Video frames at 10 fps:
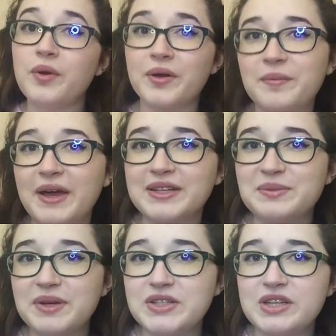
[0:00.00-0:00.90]
welcome back
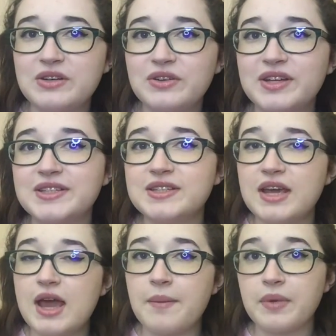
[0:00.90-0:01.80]
to my channel, and
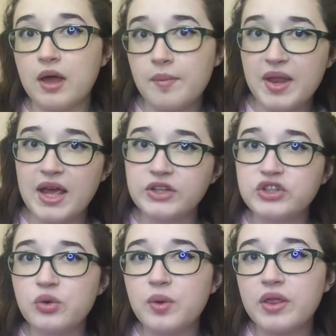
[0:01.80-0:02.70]
today I'm coming
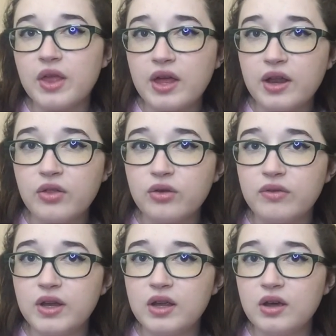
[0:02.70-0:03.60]
at you with another
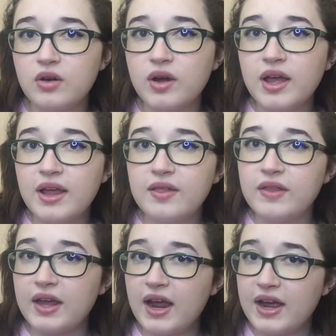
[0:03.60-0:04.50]
video
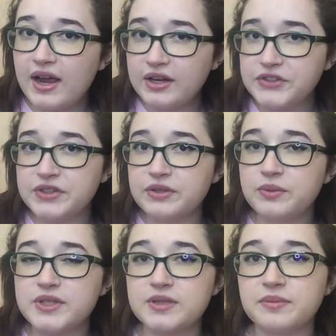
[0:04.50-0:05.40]
that I actually
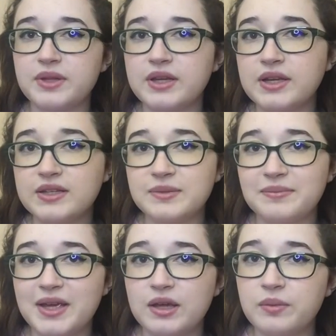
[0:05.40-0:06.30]
wasn't planning to
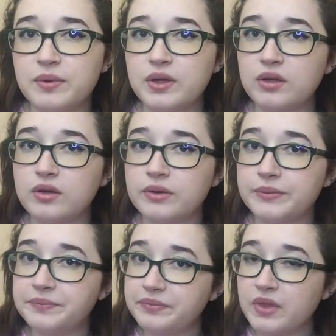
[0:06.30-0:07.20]
make, but you
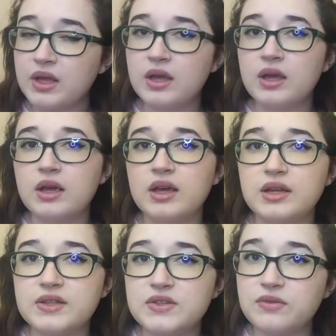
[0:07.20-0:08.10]
know,
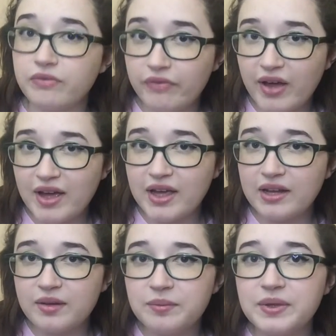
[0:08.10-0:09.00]
it's
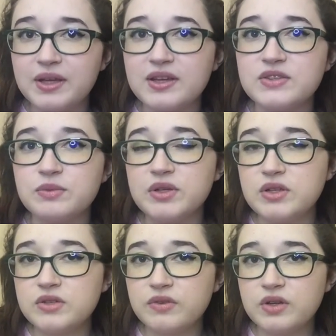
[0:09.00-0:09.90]
fine because we
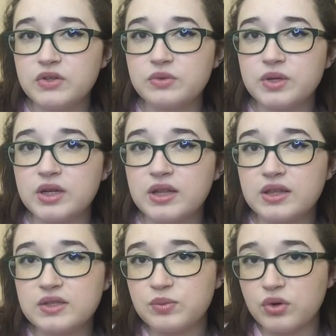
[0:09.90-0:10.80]
just finished reading
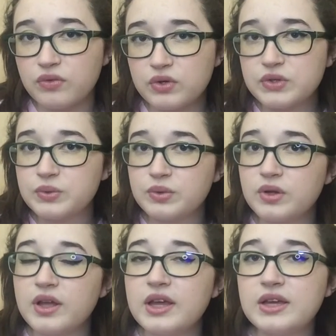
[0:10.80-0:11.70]
this book for
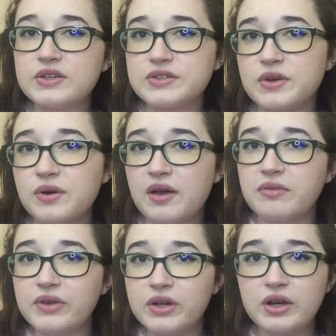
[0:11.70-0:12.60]
school, so I
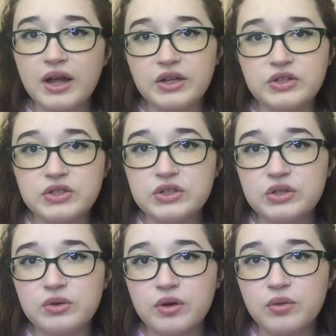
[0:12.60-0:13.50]
figured I'd just
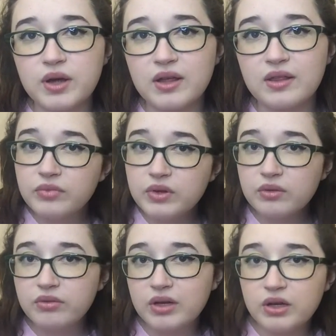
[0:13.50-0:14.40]
do a quick
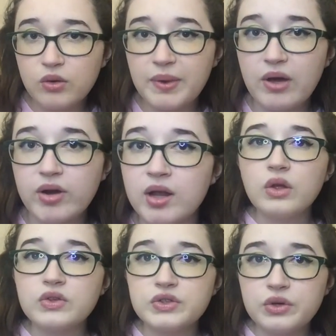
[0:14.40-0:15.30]
little video about it.
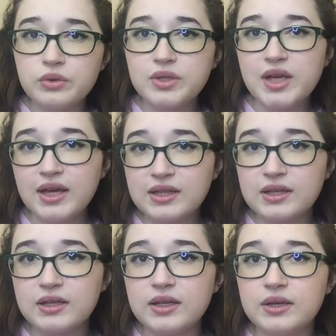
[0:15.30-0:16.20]
So
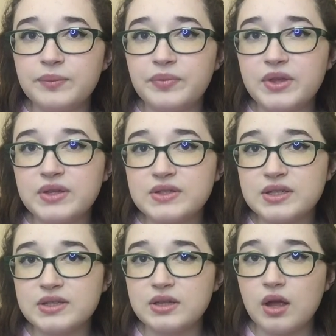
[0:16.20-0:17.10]
technically this
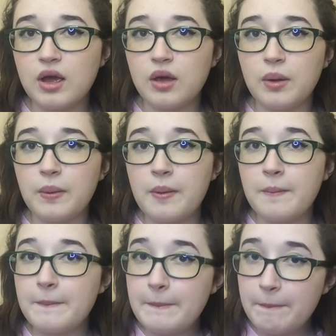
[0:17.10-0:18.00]
isn't a
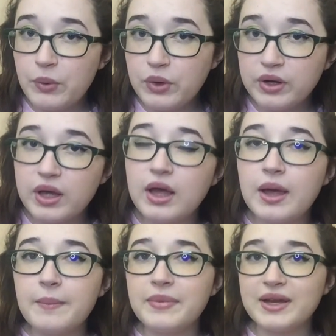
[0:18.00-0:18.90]
book,
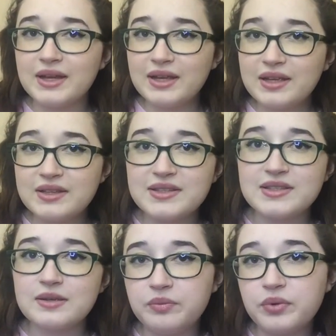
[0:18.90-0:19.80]
but it
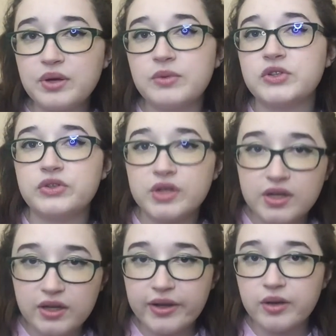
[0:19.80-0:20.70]
is pretty much
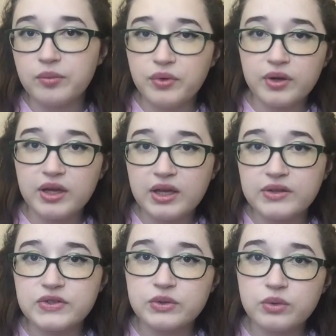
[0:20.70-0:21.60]
treated like a book
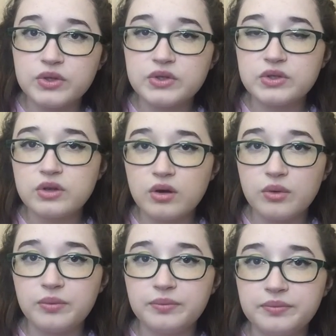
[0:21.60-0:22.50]
in schools.
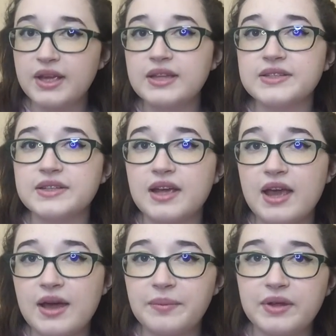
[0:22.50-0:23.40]
So
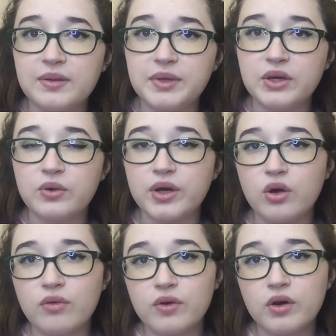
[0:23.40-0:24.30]
today I'm going to be going
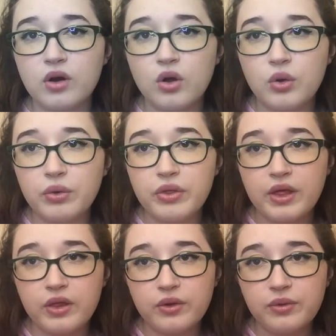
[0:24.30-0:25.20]
over
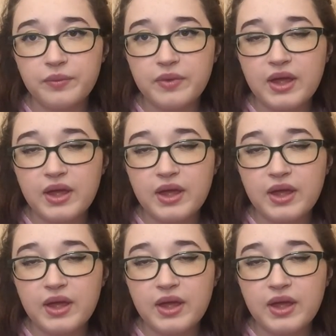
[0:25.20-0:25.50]
Othello,